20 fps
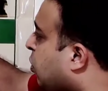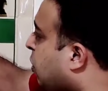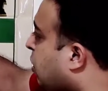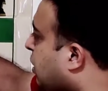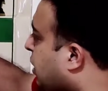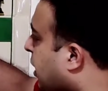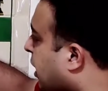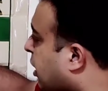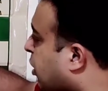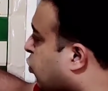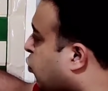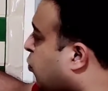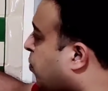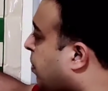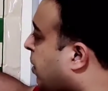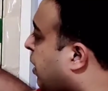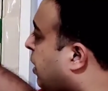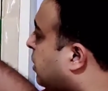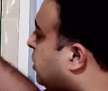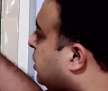on try to
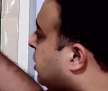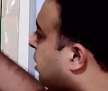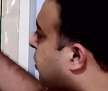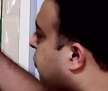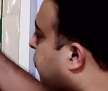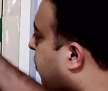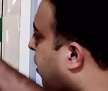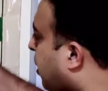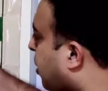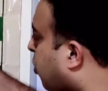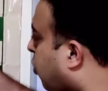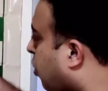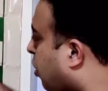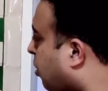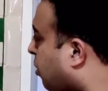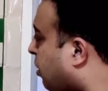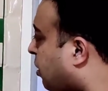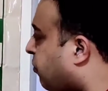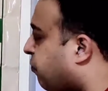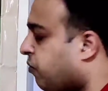play c5 or
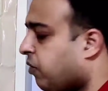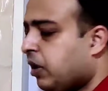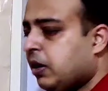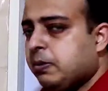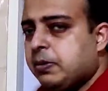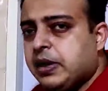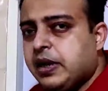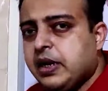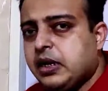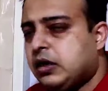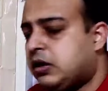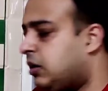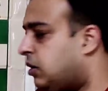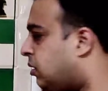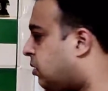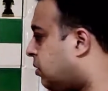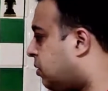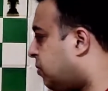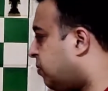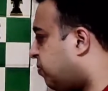e5 break.
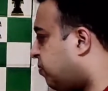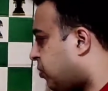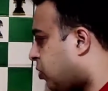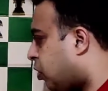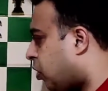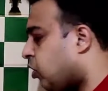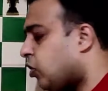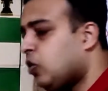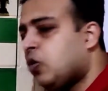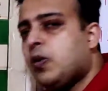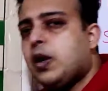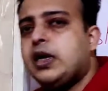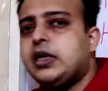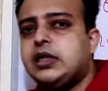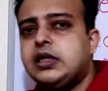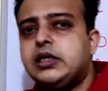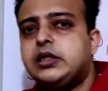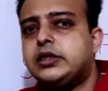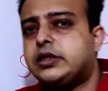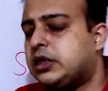Although white
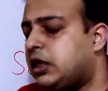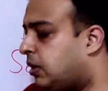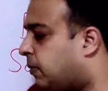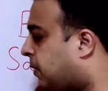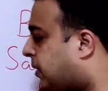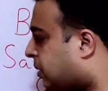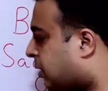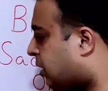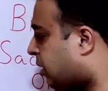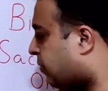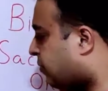is still better